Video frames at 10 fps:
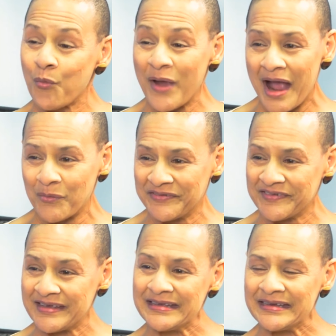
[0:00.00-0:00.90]
the way I
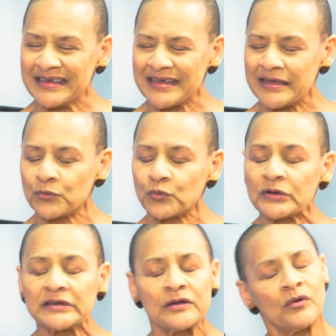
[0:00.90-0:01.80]
was eating, it
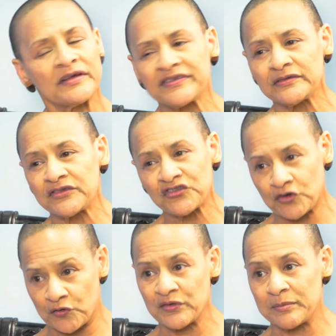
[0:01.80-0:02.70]
really wasn't
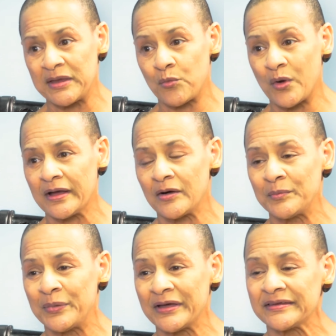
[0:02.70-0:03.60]
serving me
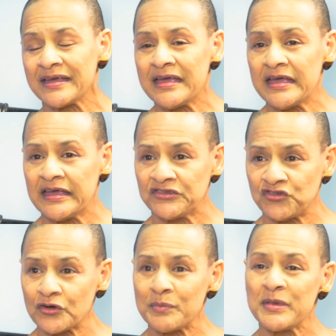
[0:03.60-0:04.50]
well, but it
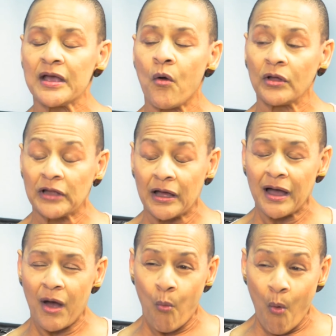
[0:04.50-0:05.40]
took me
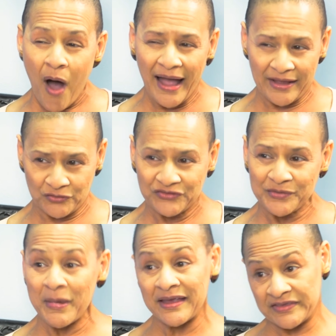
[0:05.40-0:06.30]
a while
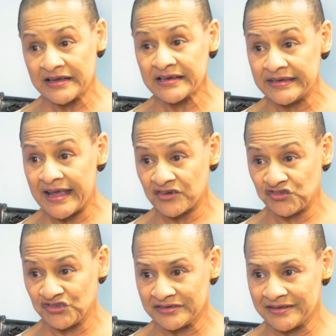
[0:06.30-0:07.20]
to make the
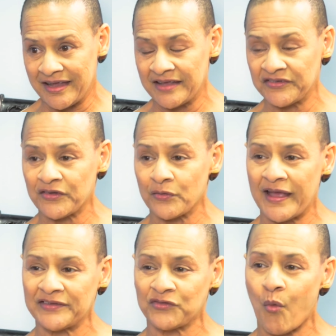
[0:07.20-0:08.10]
connection. And so
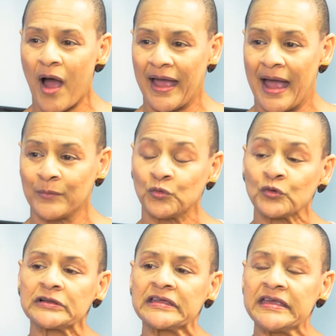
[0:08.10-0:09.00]
that's why I'm
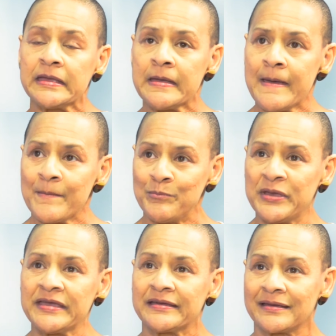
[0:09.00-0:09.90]
really
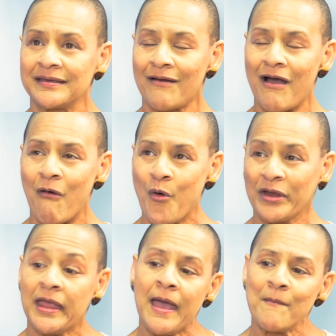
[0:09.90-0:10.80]
big
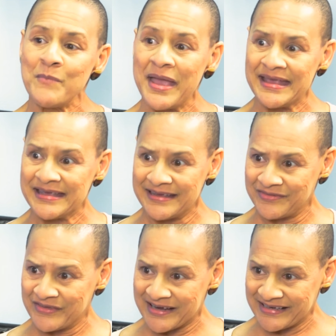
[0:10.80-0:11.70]
on
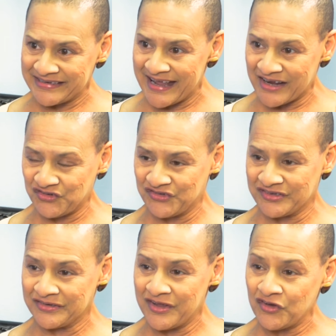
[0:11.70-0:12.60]
making the
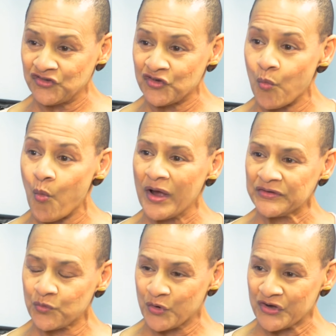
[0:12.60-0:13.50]
connection to
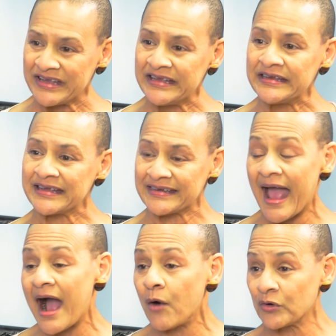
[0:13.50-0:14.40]
what we're eating and
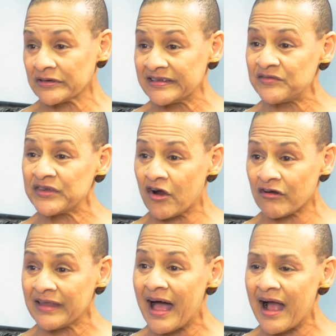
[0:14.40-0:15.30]
how we're living
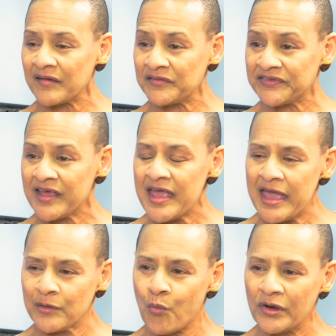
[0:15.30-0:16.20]
our lives.
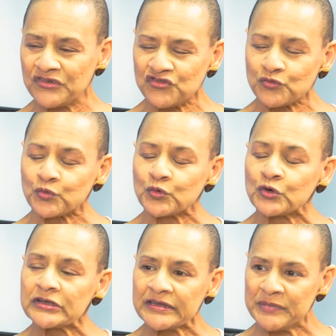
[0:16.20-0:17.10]
And once you
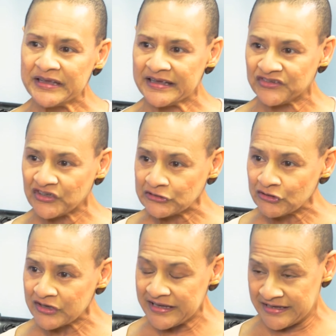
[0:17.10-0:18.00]
really begin to
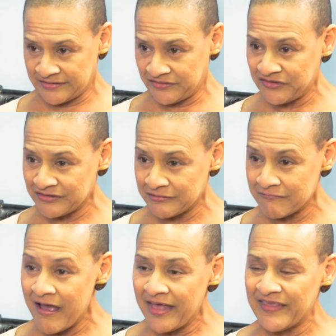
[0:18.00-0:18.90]
look
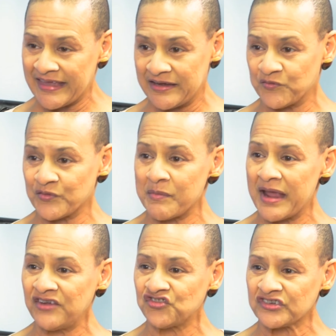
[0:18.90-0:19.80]
into that
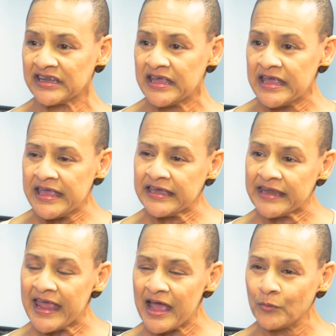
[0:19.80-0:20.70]
information,
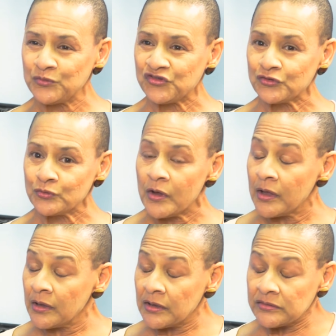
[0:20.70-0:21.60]
it helps you
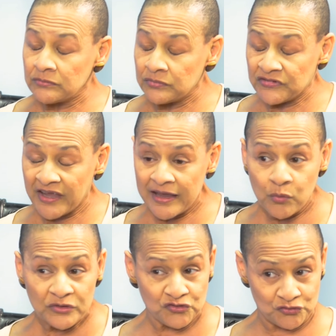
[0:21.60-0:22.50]

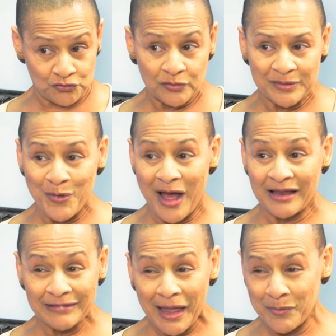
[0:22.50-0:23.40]
take what you're doing
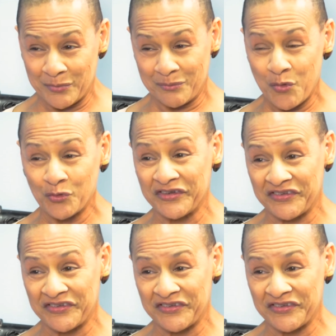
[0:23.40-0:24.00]
a lot more